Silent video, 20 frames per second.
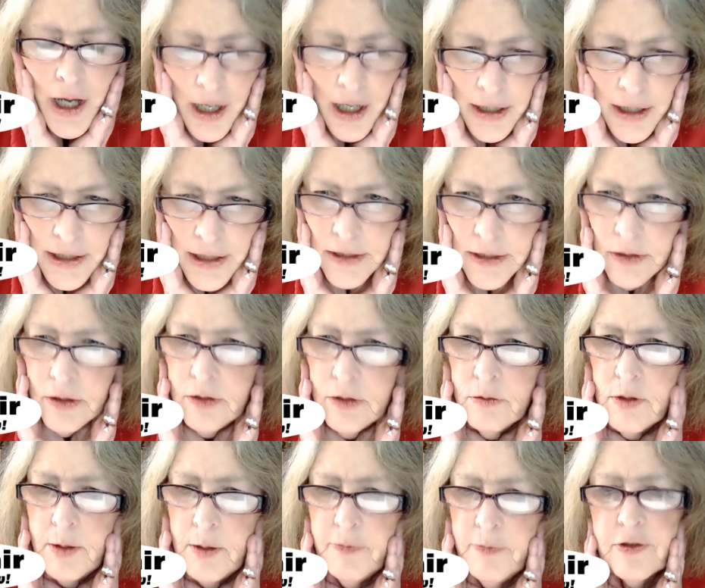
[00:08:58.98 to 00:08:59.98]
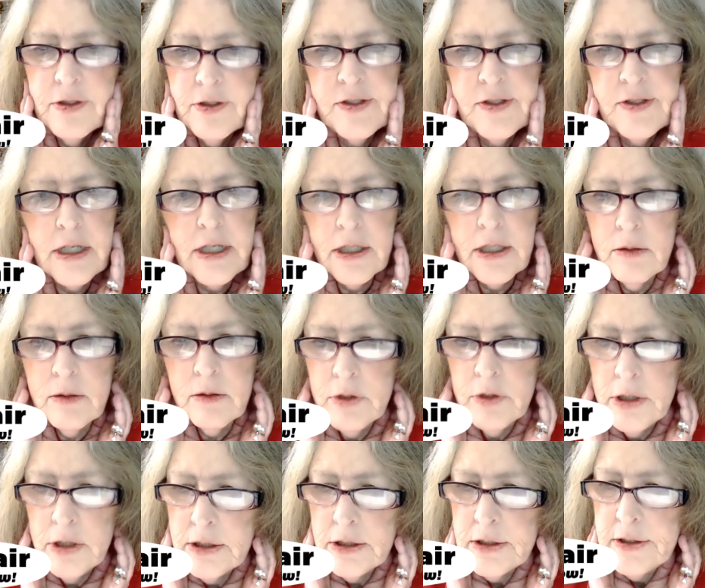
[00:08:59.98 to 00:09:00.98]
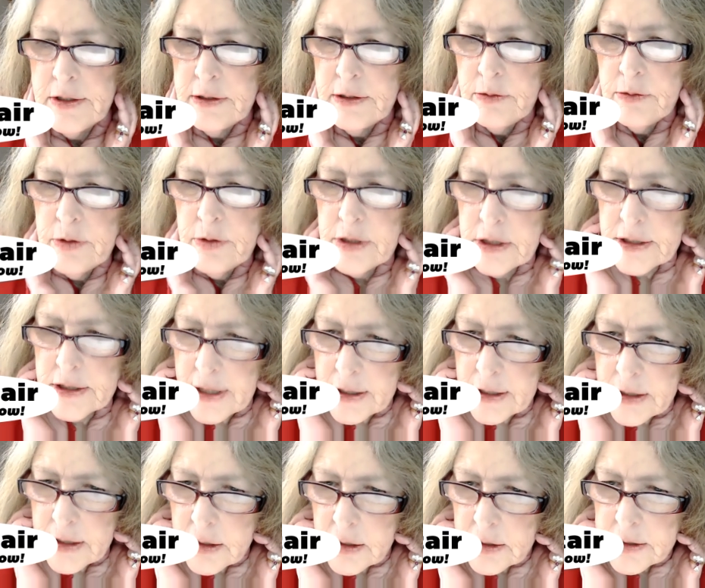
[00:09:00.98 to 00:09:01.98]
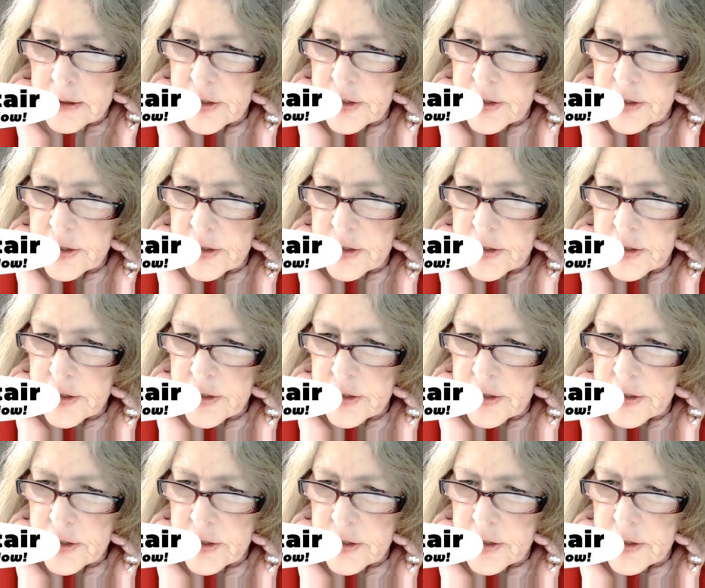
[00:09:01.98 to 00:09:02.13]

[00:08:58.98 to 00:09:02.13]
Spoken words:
I need to interrupt for a second. We need to deal with a technical